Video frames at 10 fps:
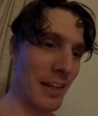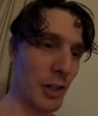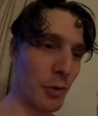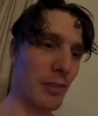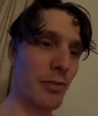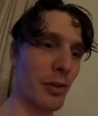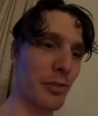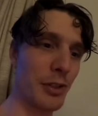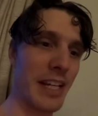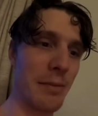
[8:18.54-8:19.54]
Grateful
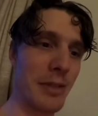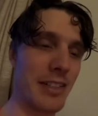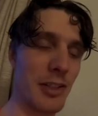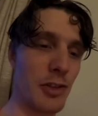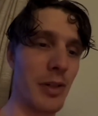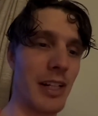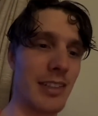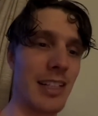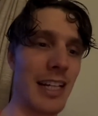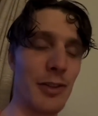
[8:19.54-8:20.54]
for the amazing trails
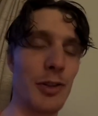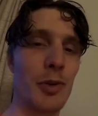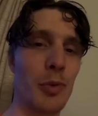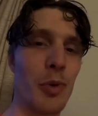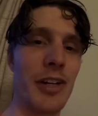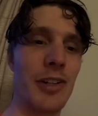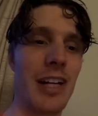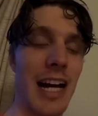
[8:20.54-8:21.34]
and the cool weather.